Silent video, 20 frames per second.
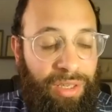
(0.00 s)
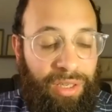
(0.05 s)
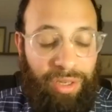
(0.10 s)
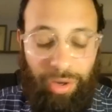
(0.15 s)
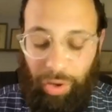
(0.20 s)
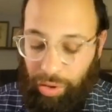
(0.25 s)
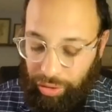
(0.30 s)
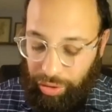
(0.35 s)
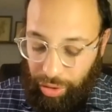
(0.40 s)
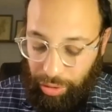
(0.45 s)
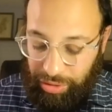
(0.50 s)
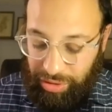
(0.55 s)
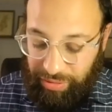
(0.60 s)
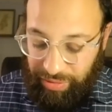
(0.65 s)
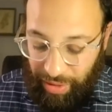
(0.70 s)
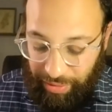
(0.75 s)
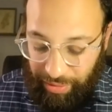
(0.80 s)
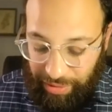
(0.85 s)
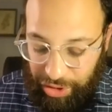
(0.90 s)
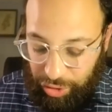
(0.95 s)
Although it's
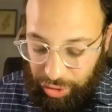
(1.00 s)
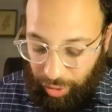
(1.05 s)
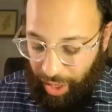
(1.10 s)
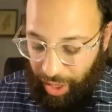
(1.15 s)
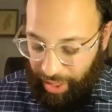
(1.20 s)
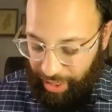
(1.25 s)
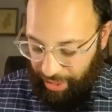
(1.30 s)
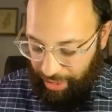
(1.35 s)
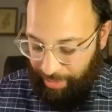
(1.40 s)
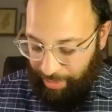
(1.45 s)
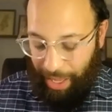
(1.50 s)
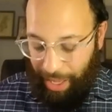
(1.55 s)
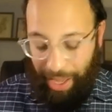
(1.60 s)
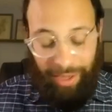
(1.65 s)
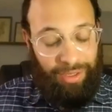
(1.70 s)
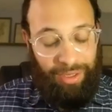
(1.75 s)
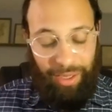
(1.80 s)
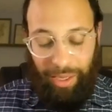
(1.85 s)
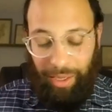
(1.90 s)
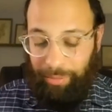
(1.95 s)
very trying, and I'm
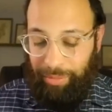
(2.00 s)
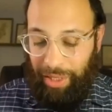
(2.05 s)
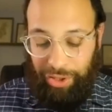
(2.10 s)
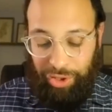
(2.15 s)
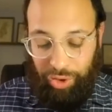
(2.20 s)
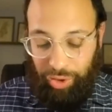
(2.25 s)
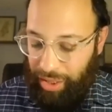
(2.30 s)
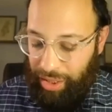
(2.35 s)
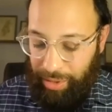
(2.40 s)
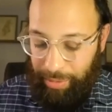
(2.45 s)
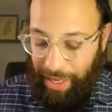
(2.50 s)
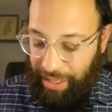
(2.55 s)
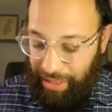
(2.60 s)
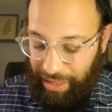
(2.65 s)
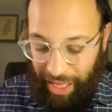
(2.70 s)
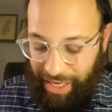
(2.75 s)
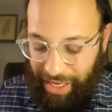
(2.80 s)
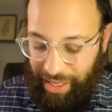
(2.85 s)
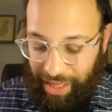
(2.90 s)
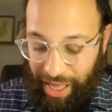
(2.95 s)
not trying to make
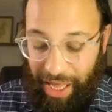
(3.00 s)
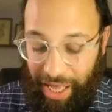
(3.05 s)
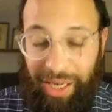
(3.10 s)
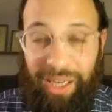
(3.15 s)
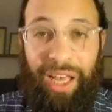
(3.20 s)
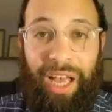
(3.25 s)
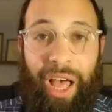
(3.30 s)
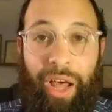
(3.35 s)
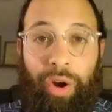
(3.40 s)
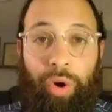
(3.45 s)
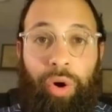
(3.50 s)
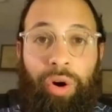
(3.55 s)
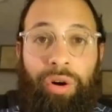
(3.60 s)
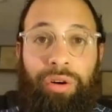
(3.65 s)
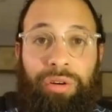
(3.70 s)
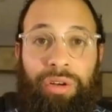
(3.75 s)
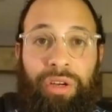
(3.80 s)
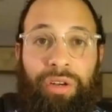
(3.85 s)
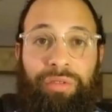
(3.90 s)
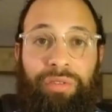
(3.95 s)
light of that at all
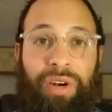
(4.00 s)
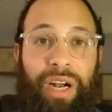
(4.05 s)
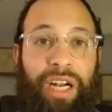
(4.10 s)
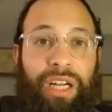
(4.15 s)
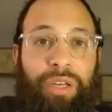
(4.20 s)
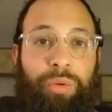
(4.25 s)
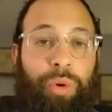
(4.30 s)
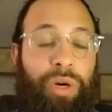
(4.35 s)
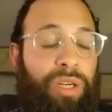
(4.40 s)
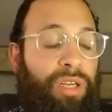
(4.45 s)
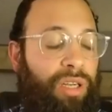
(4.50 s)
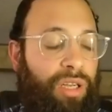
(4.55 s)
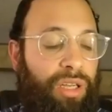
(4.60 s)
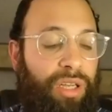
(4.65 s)
for anyone,